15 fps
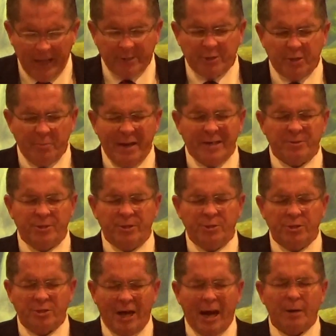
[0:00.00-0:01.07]
bless the message
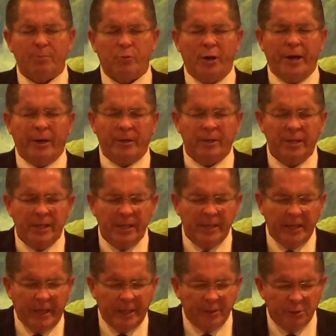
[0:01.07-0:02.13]
is our prayer
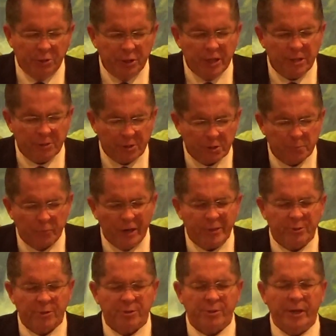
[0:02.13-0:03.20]
in Jesus'
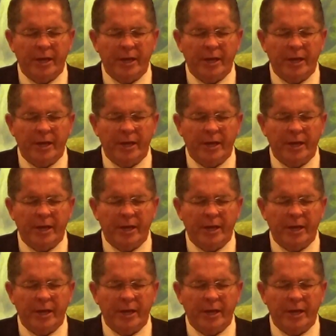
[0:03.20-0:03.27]
precious